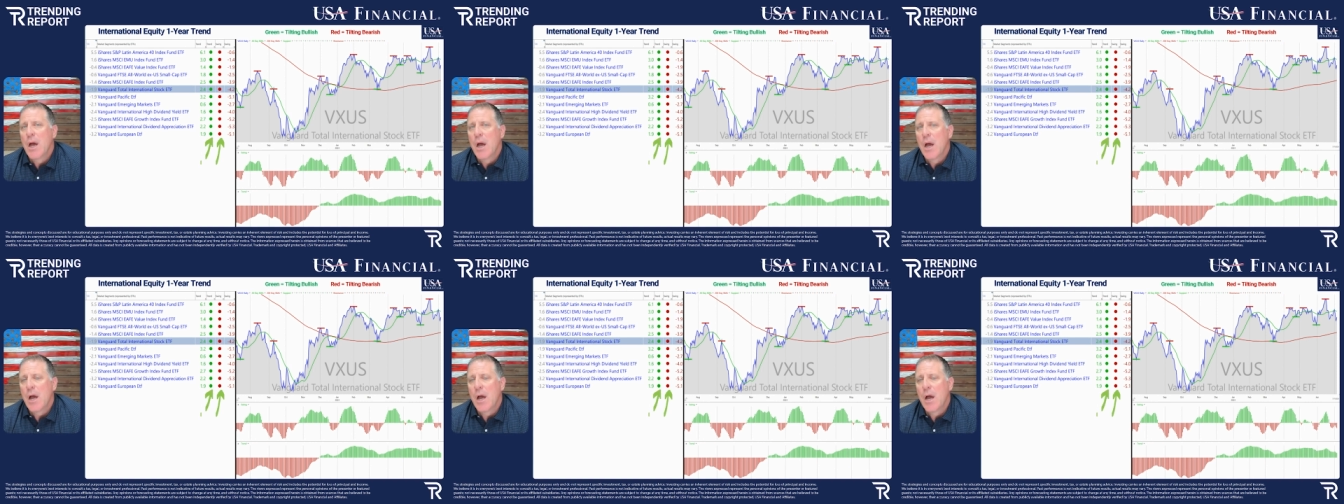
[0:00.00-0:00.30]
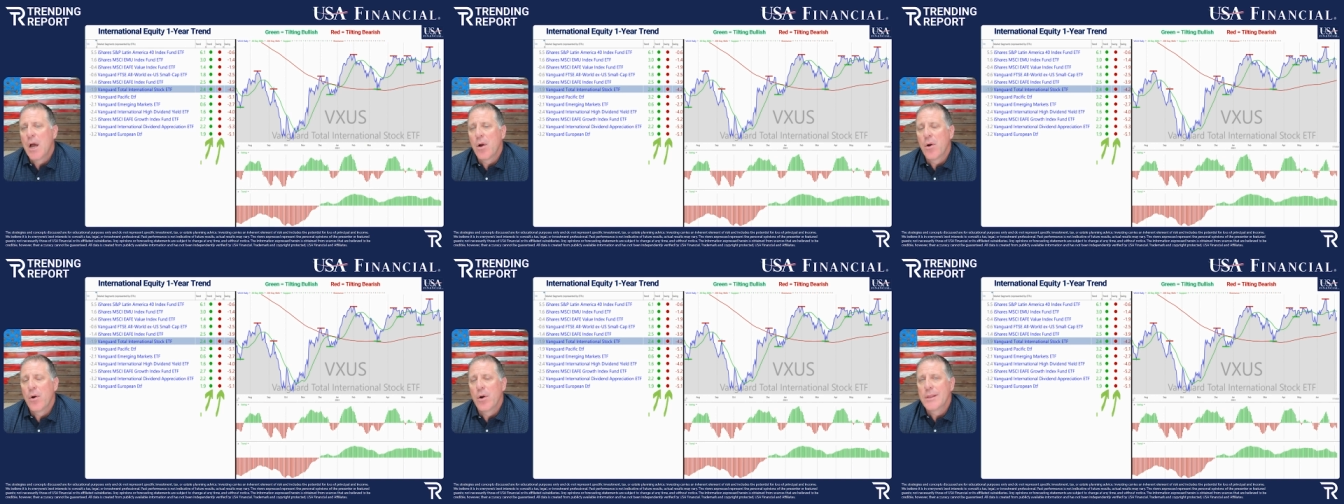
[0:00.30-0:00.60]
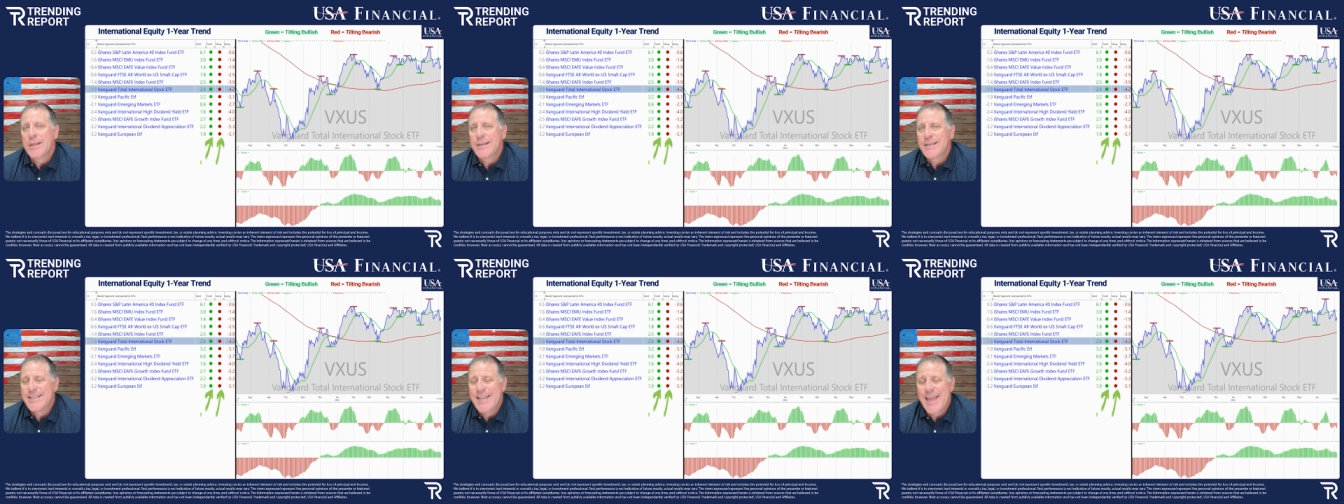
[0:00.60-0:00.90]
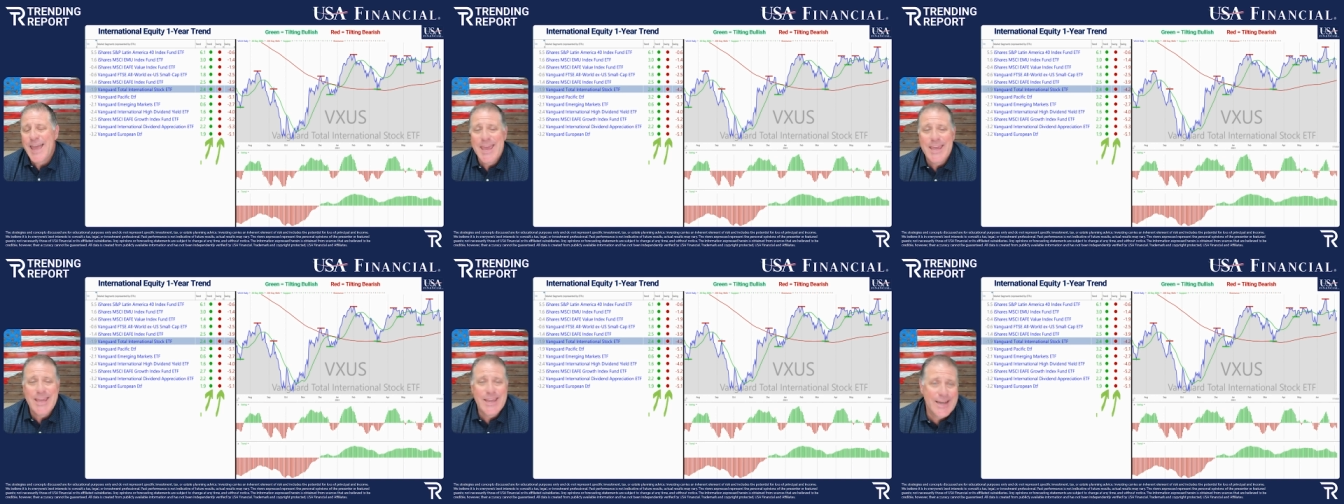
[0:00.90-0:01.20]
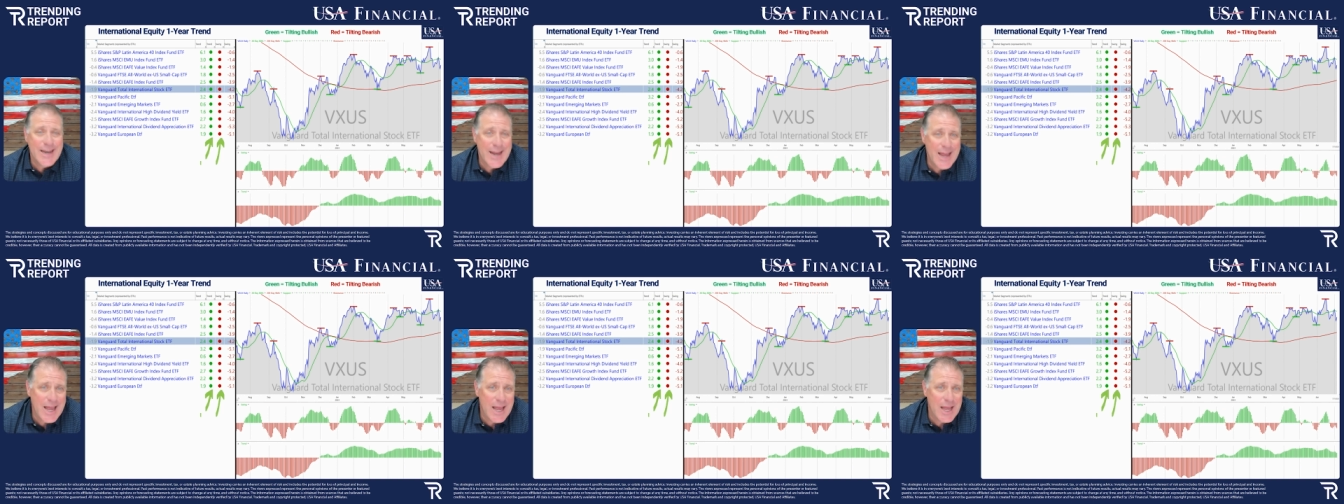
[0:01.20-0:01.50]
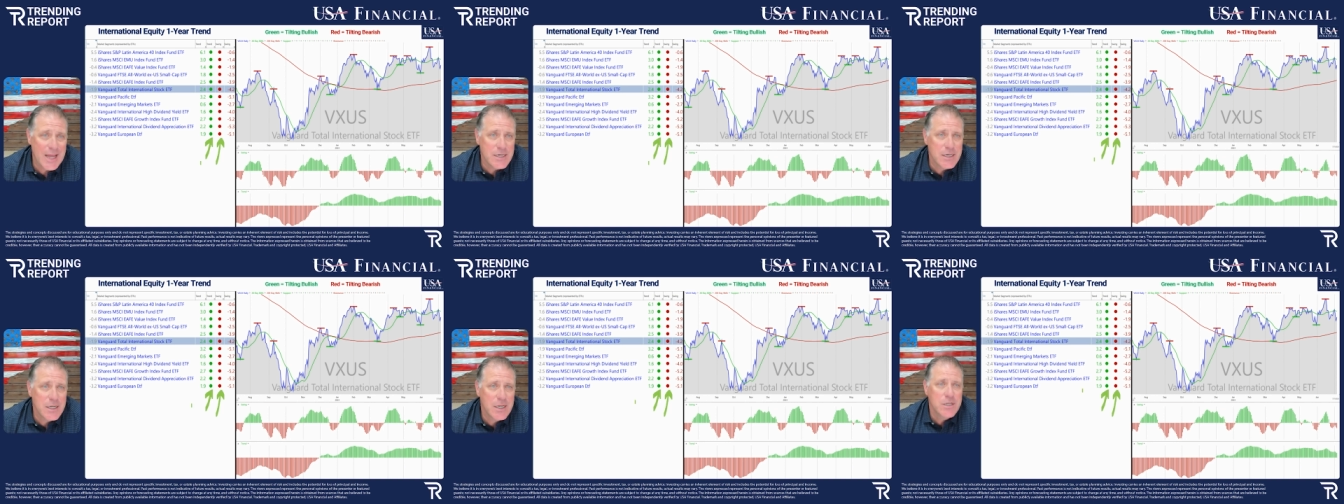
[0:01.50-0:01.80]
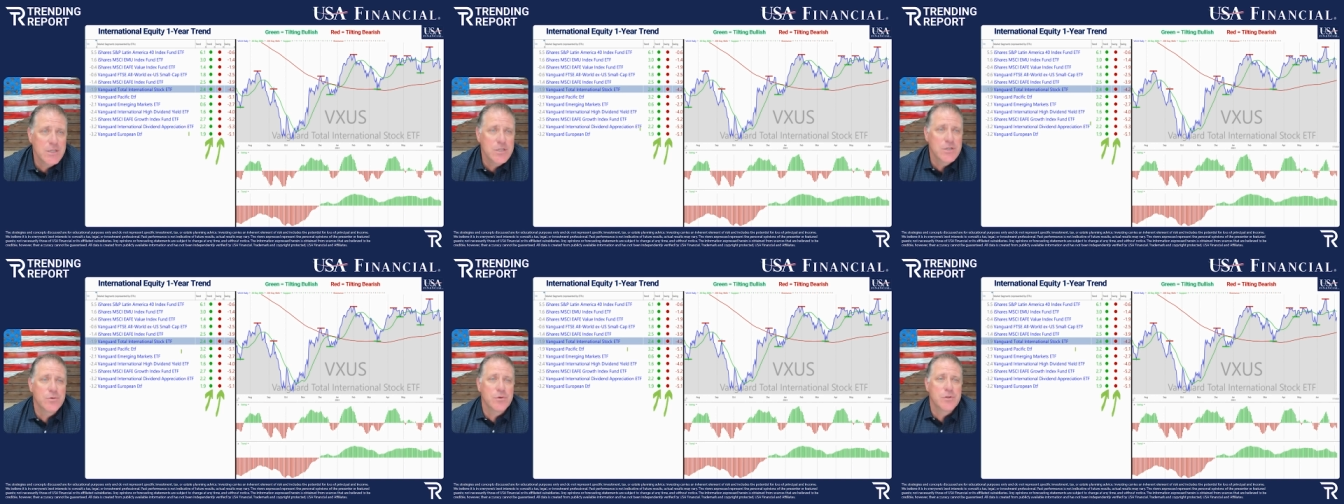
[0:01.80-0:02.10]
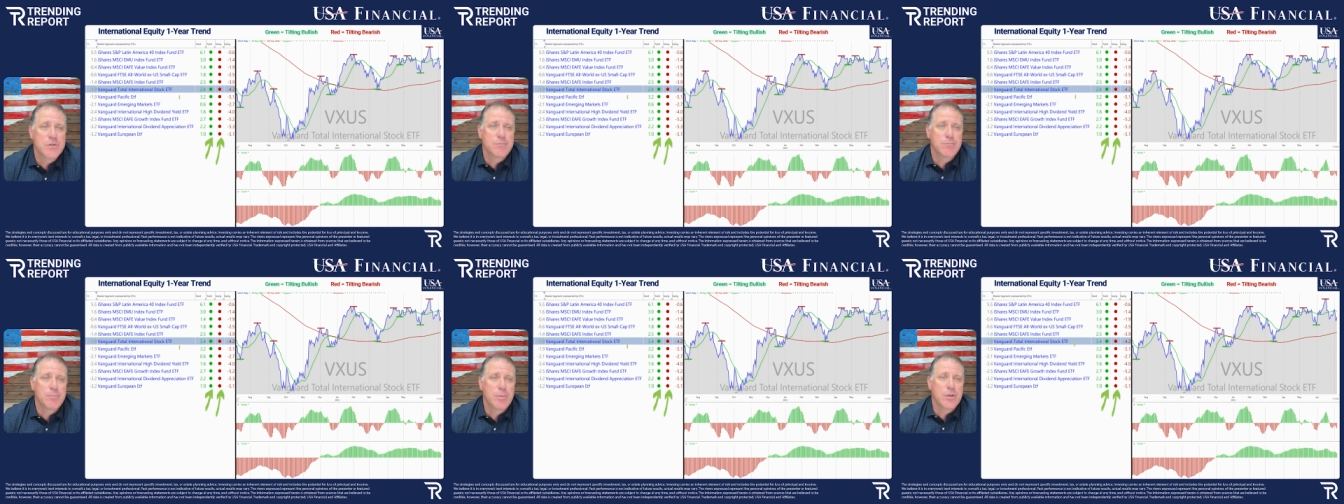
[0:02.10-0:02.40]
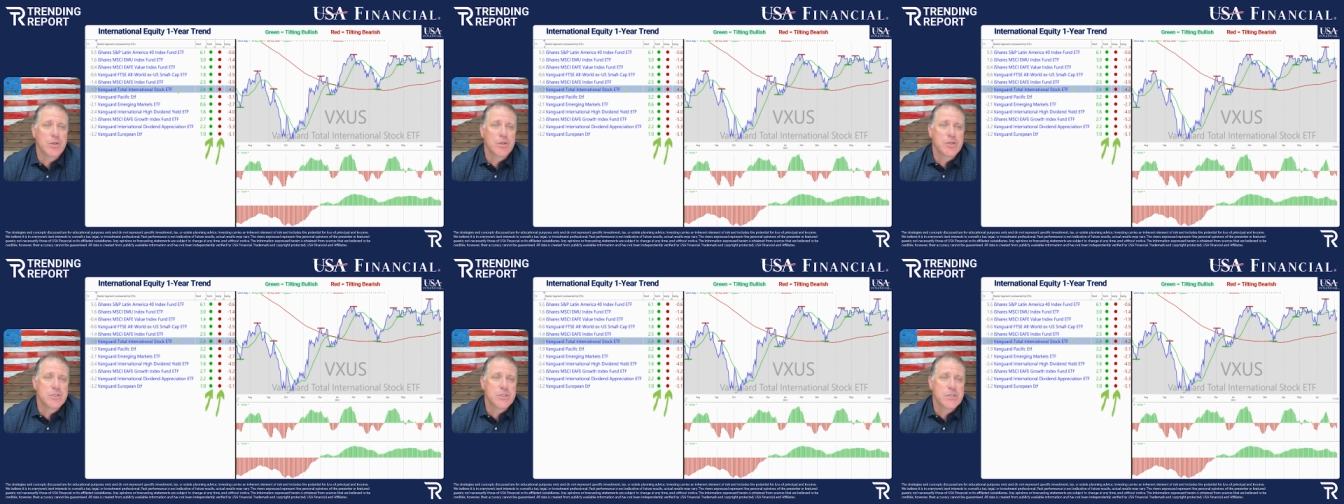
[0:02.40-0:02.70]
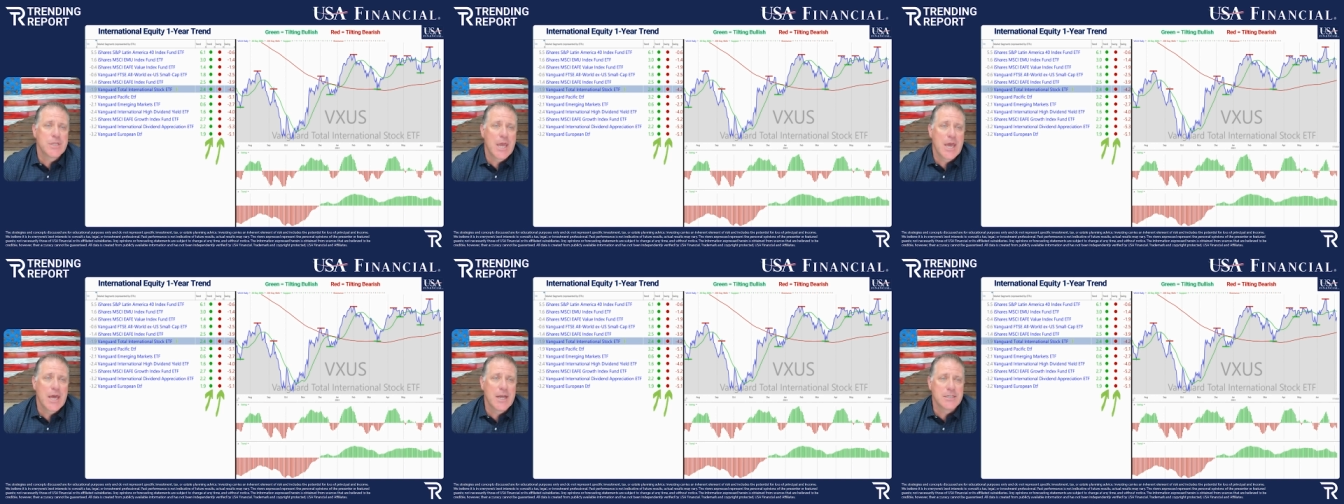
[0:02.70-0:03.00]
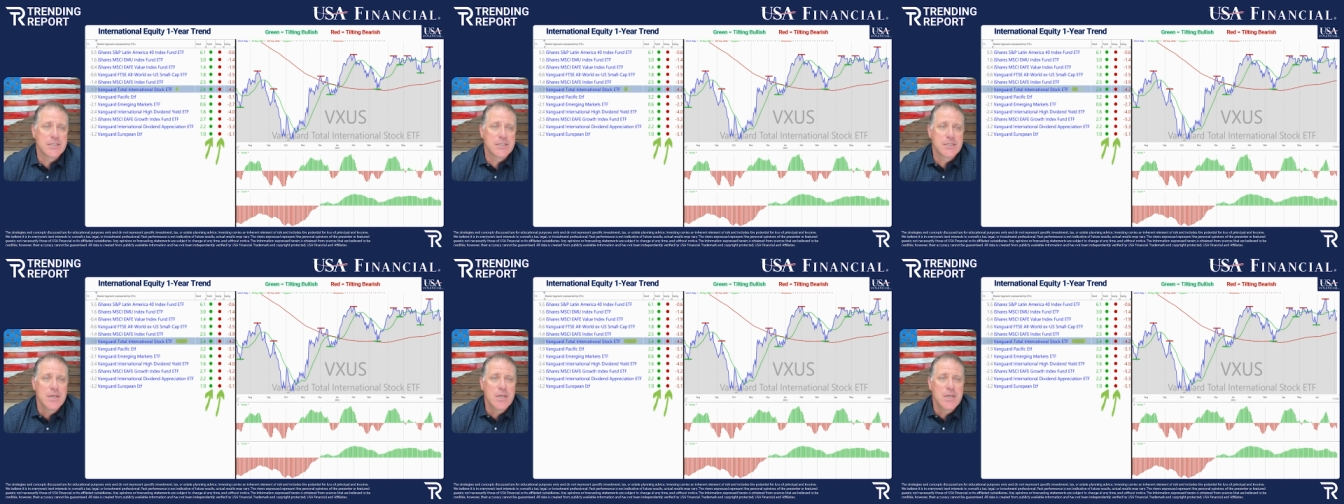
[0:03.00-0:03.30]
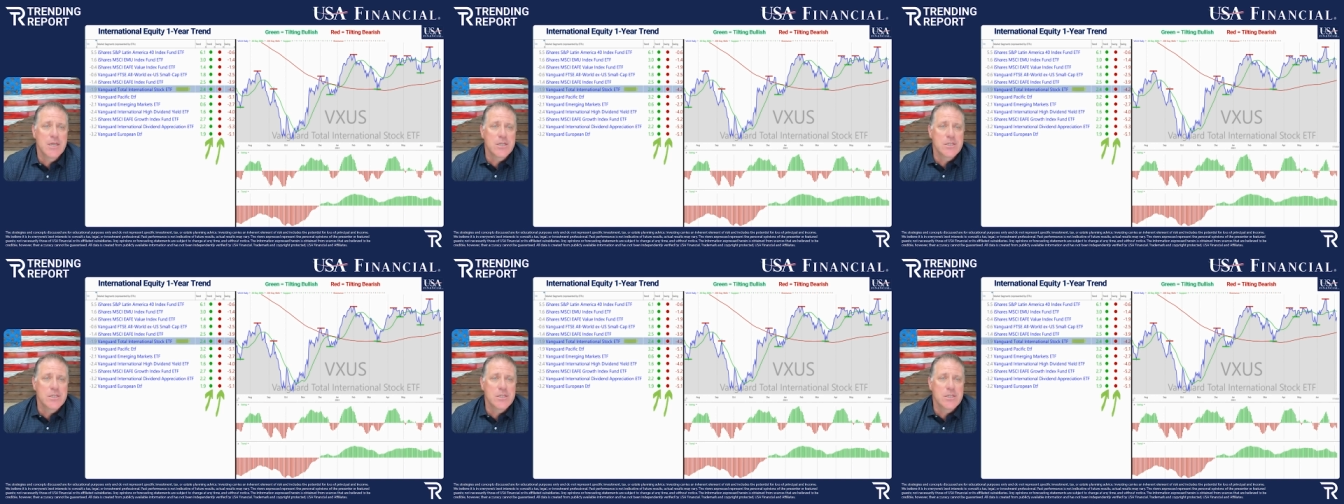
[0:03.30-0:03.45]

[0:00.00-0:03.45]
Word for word: or at least hanging on to its bullish status.